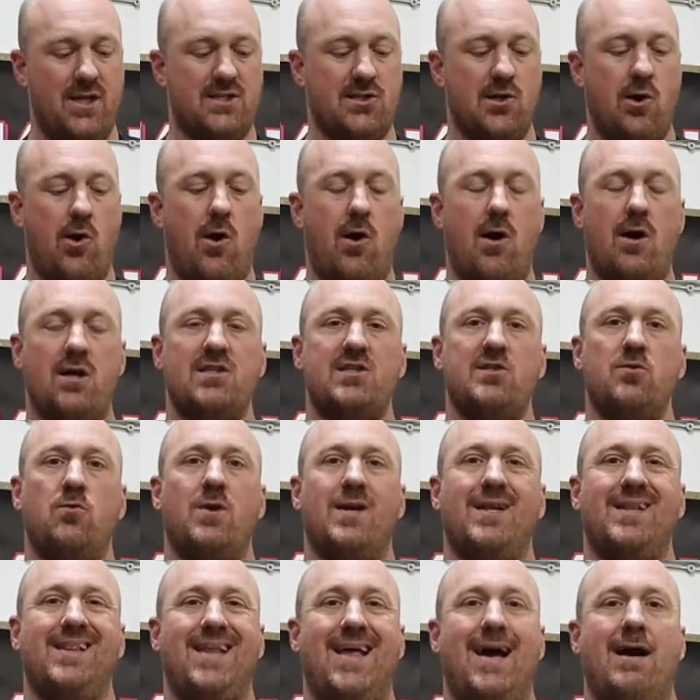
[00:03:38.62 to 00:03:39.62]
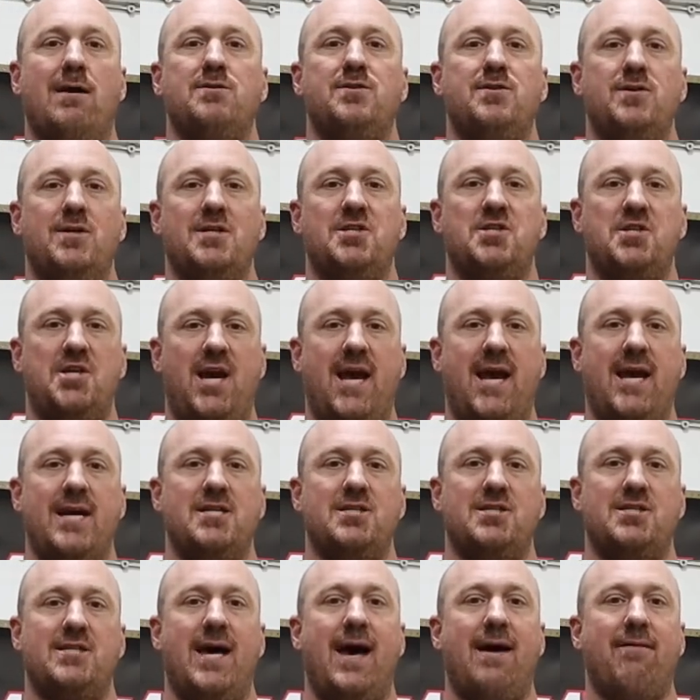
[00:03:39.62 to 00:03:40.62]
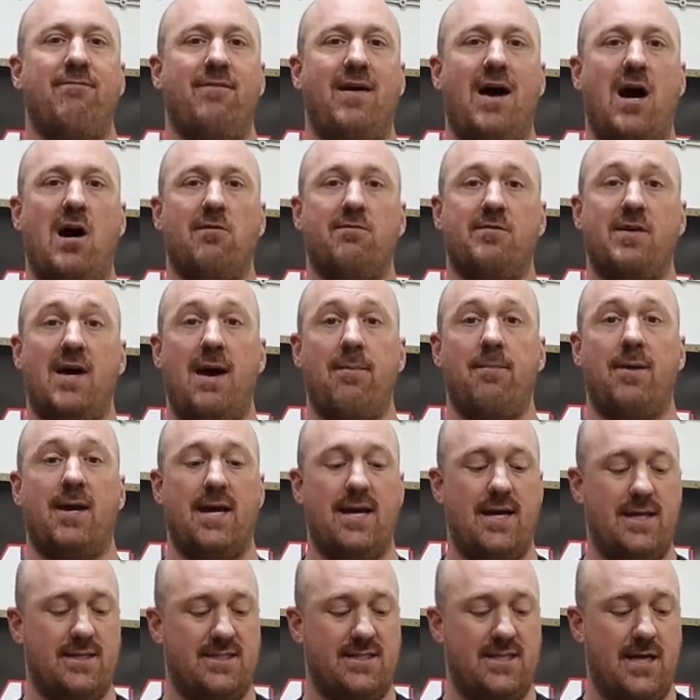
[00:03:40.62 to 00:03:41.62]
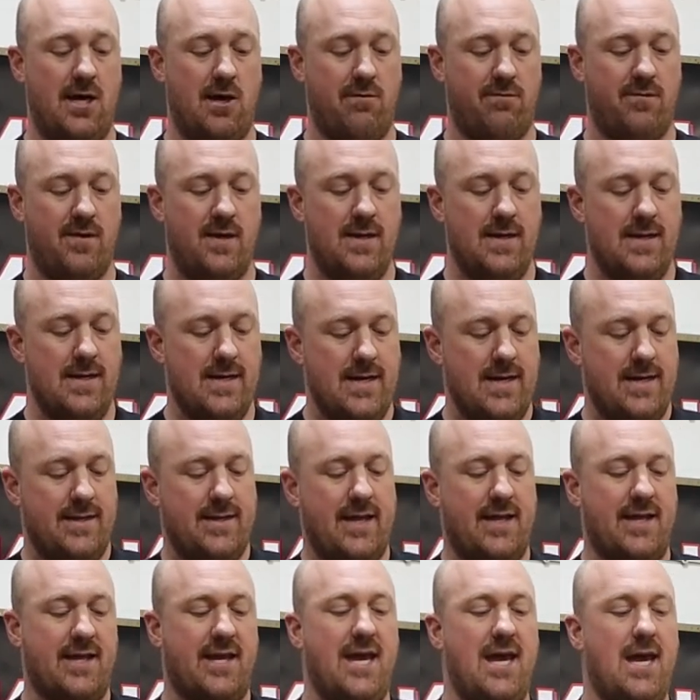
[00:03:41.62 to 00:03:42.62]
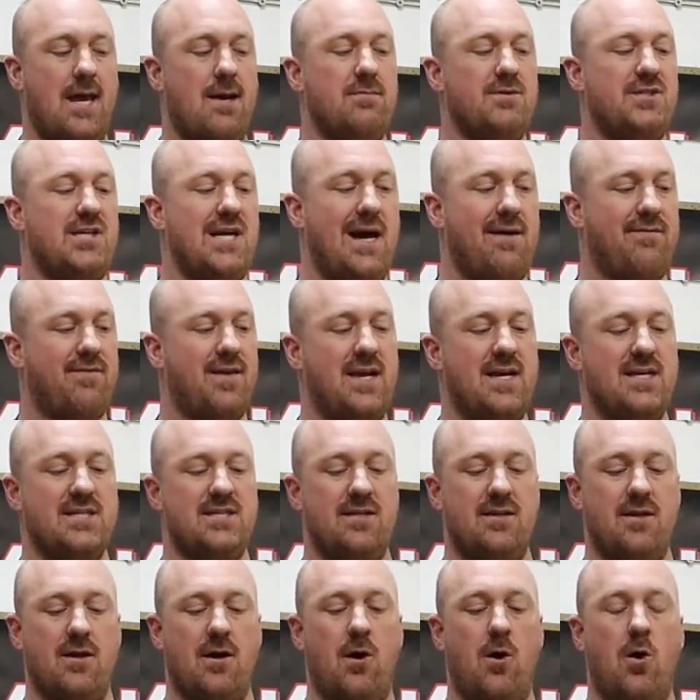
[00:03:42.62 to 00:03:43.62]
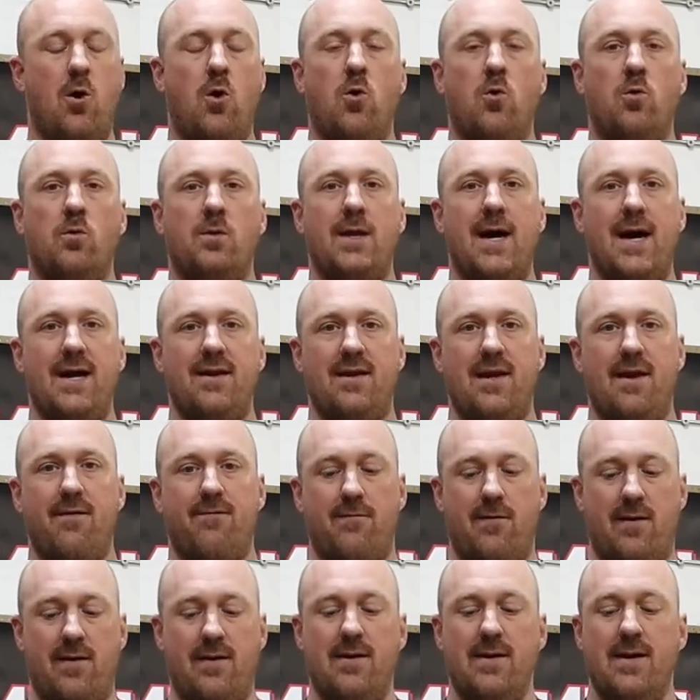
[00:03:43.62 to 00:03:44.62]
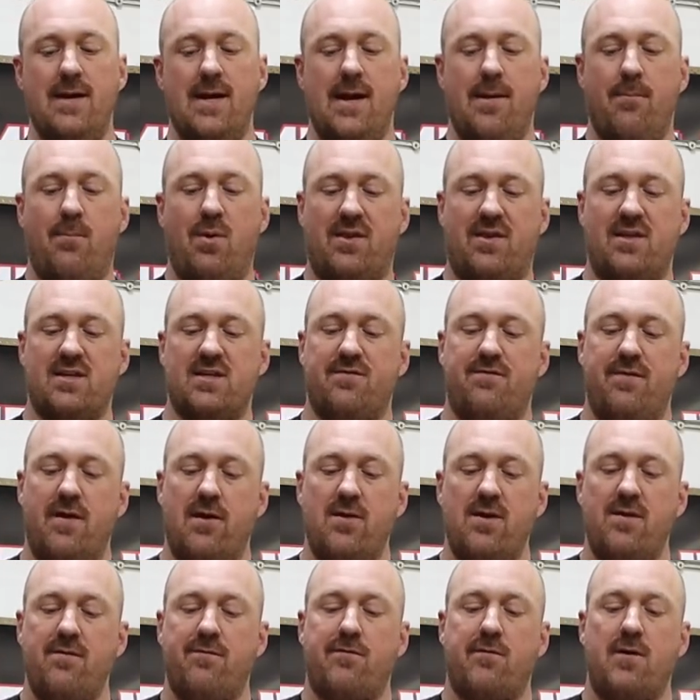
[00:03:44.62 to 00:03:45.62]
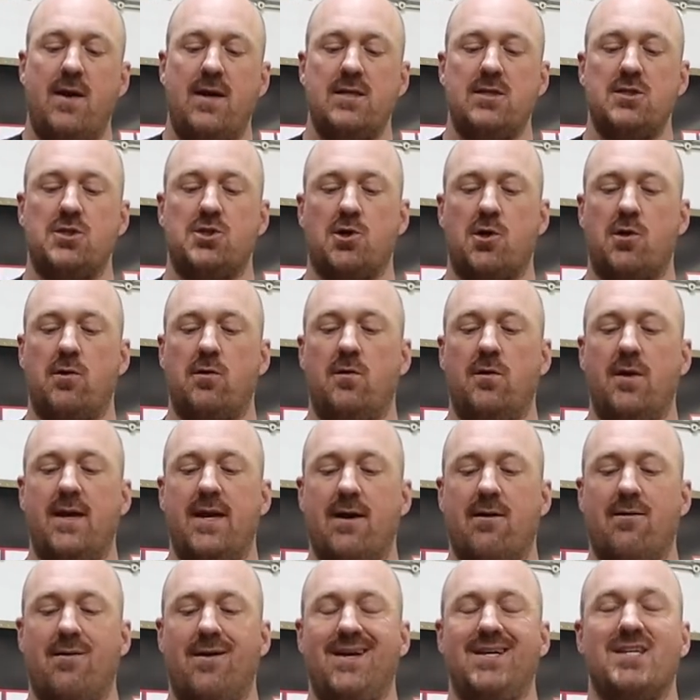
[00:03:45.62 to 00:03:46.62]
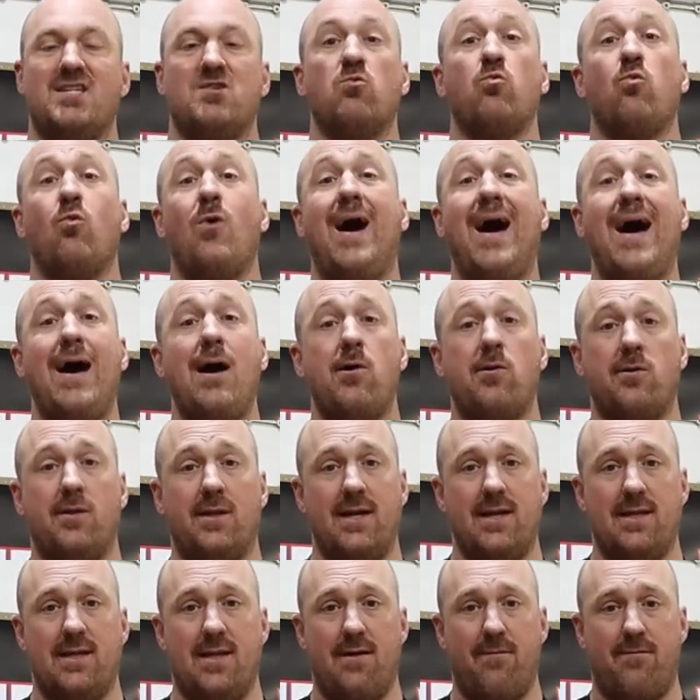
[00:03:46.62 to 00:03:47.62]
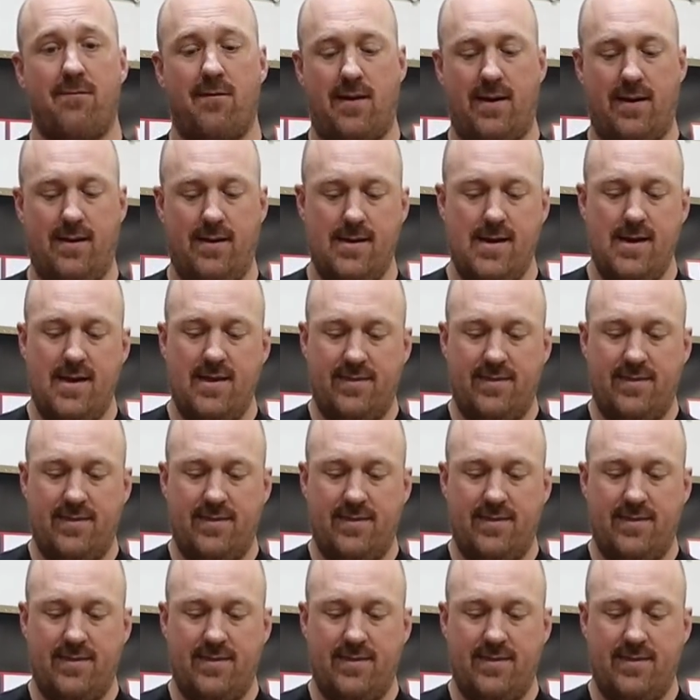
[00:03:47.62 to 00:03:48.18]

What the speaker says: but it's also what allows you to change that valve timing itself. Now the camshaft isn't a whole lot different, but this very front journal here is wildly different